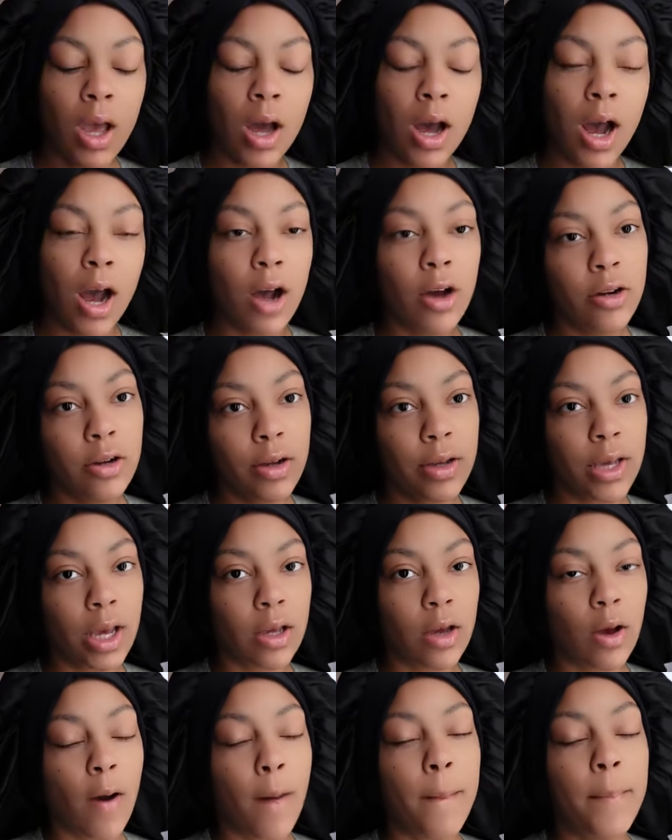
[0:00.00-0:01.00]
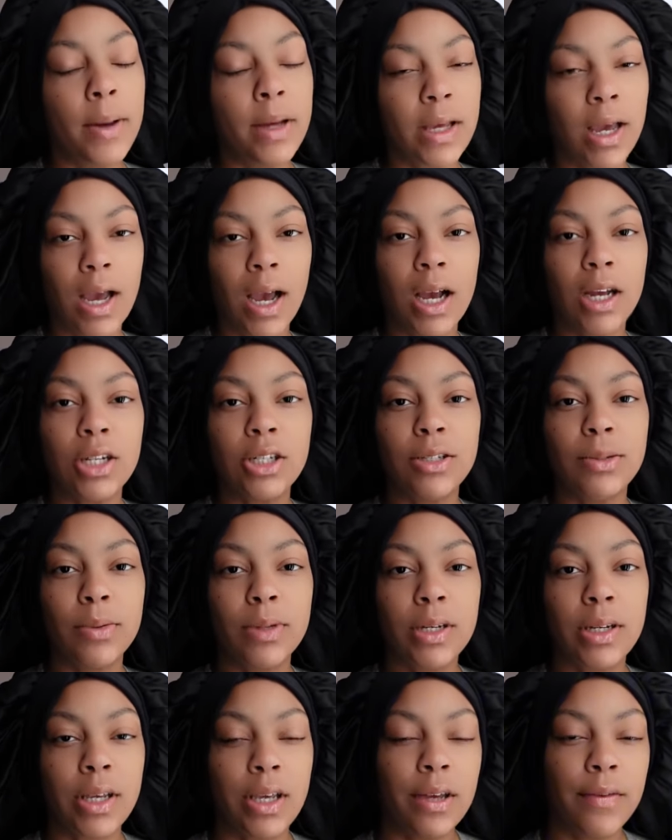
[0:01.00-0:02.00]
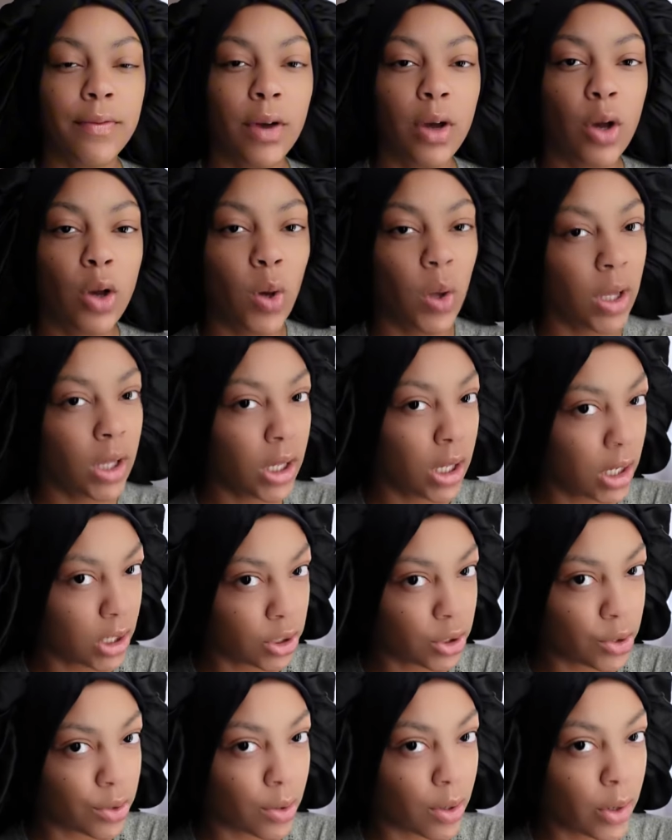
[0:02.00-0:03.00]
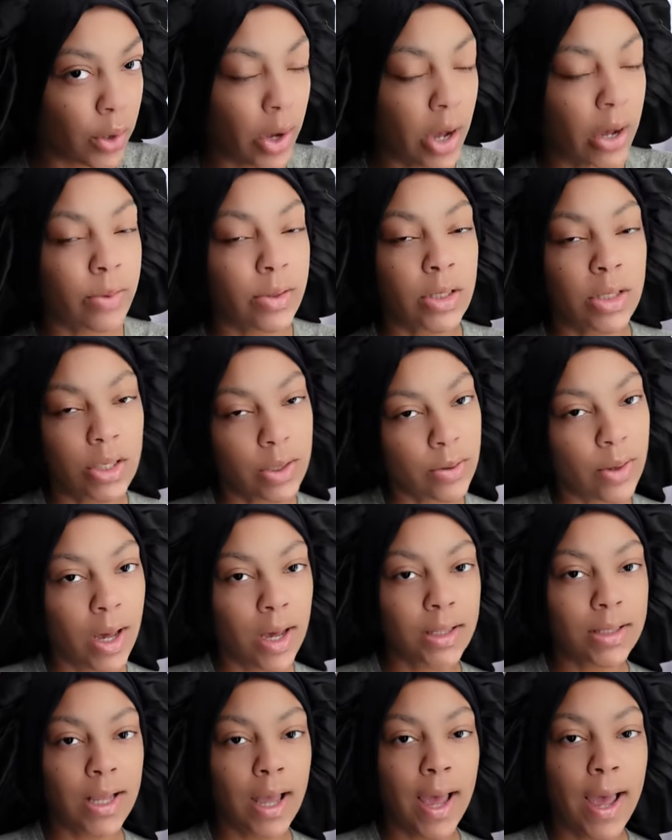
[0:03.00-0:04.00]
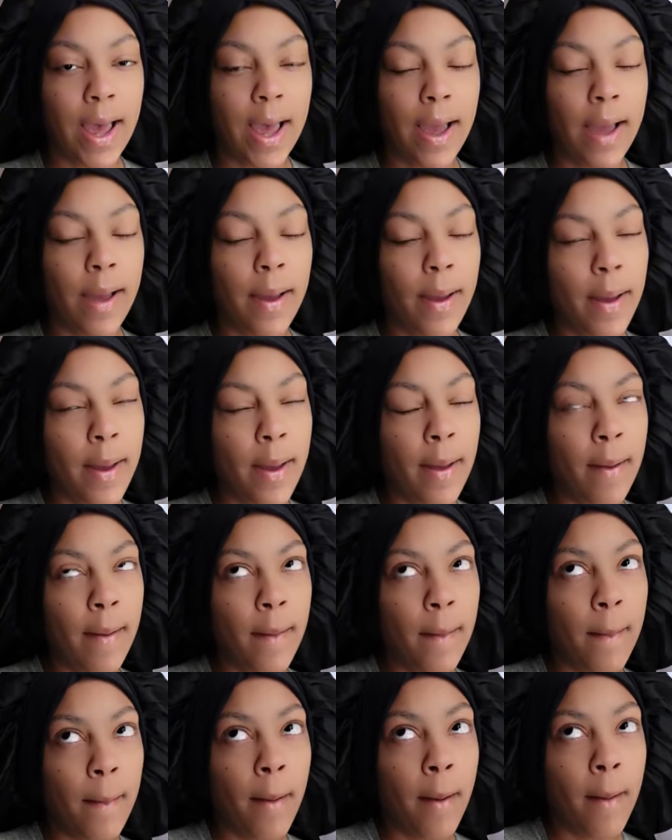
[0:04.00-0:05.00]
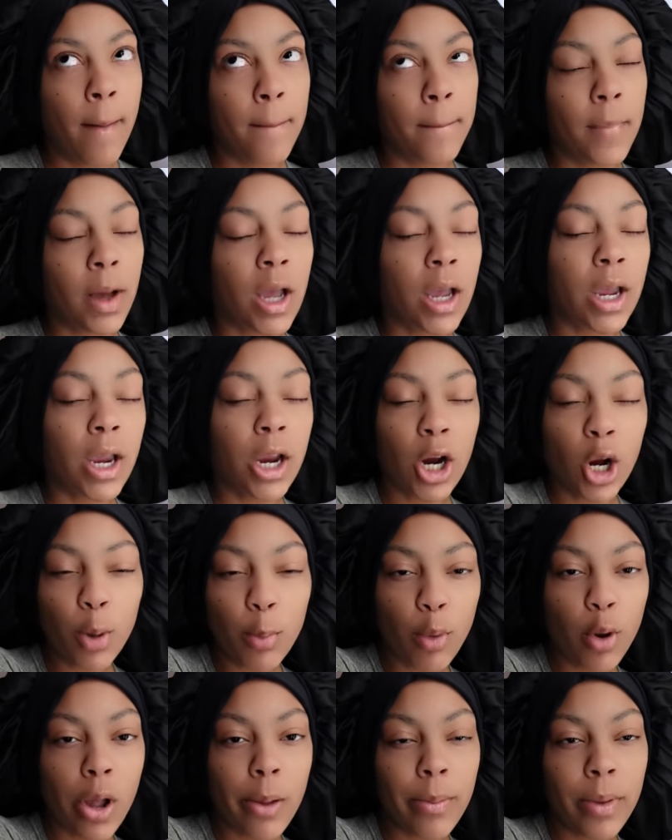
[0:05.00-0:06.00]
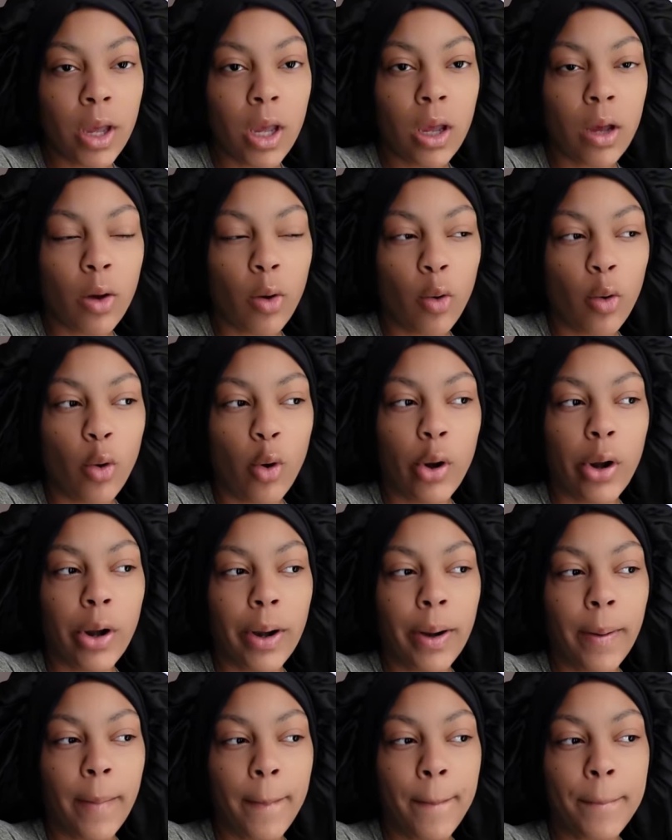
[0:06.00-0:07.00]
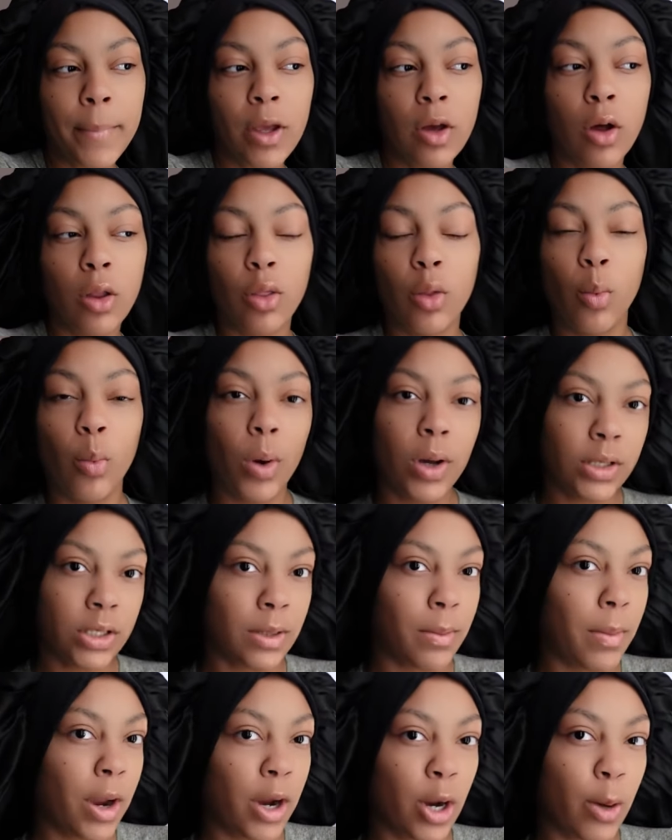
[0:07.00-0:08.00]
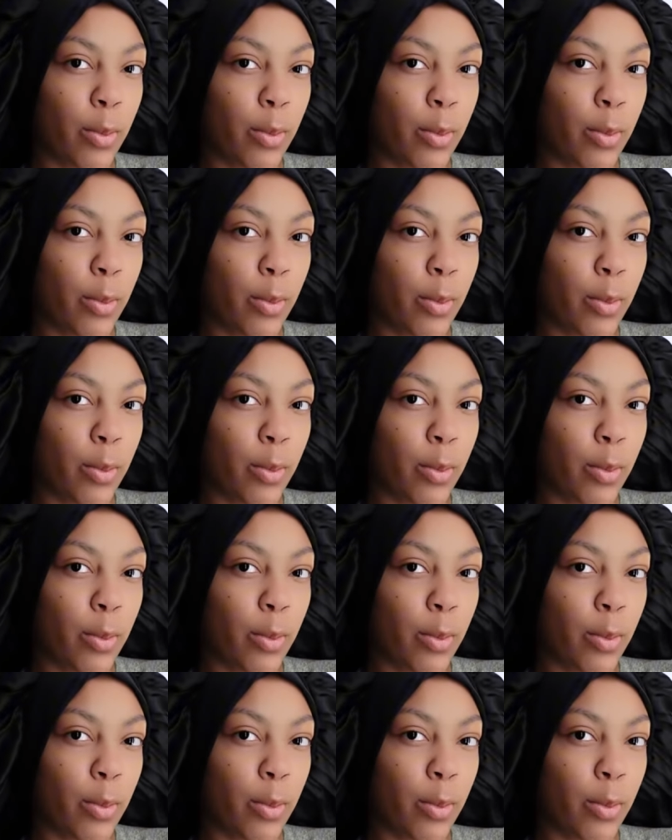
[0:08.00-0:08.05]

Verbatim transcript: I don't know yet, y'all. But yeah, I just wanted to give a quick intro. I will see you guys at my hair appointment or me on the way to my hair